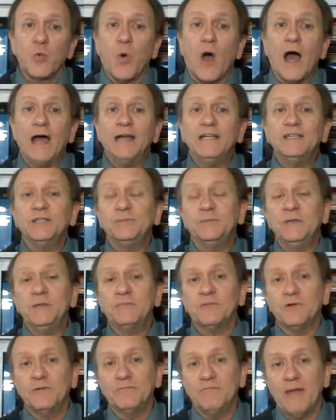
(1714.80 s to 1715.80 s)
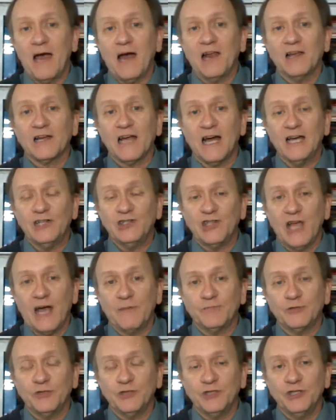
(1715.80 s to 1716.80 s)
Why did the people in Malachi
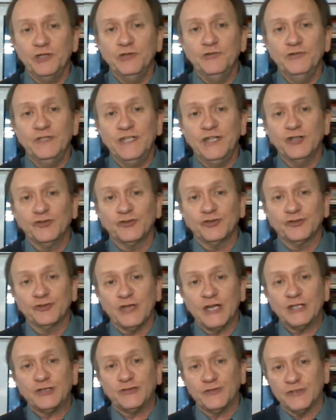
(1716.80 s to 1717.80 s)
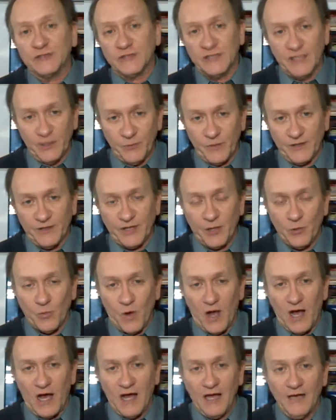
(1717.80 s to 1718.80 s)
chapter two deal treacherously with their
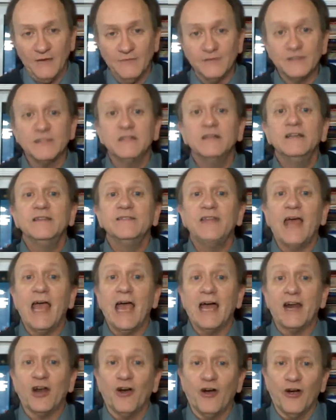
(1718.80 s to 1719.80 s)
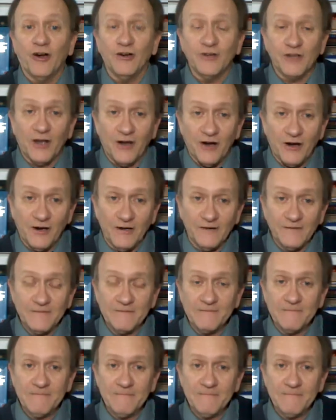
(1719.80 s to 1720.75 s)
wives? They had a hardened heart.